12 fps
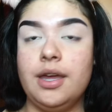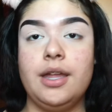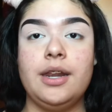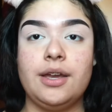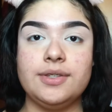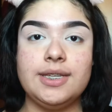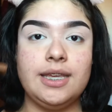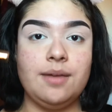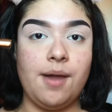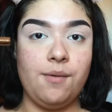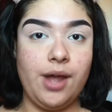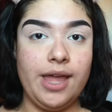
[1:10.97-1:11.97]
And now taking
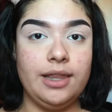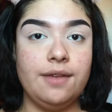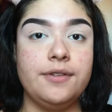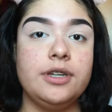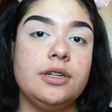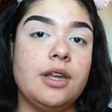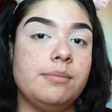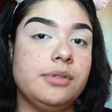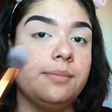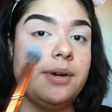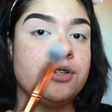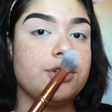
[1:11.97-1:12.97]
my Y11, I'm going
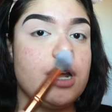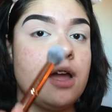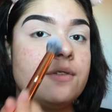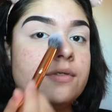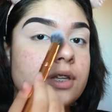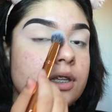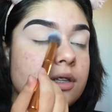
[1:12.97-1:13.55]
to brush it off.